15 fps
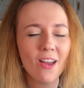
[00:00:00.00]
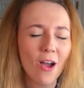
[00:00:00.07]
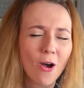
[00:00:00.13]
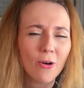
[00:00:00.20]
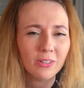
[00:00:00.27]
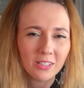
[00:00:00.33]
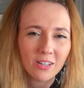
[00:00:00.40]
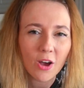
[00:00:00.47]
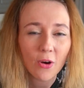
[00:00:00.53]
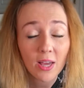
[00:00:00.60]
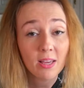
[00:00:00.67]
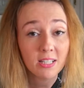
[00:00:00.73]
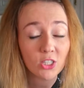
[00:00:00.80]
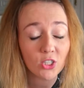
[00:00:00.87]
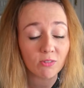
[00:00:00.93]
no, you know,
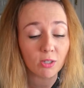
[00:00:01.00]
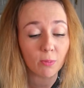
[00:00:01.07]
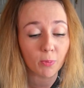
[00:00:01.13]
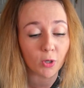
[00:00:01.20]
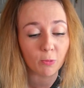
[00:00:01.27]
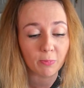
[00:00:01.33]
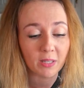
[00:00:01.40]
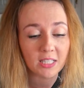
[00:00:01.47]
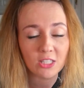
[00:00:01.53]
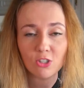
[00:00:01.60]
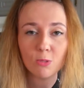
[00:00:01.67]
it serves a purpose.